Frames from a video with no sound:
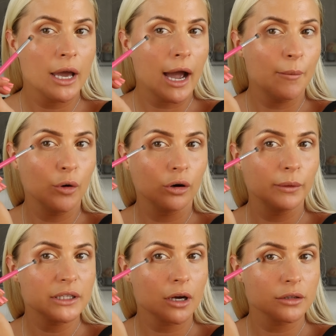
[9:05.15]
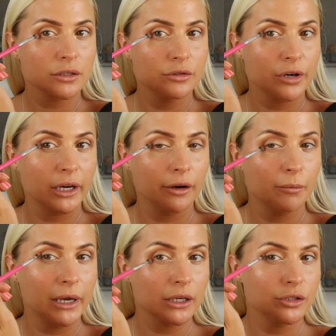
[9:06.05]
I'm always concentrating on
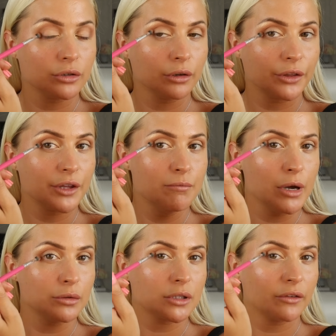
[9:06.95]
making sure that the most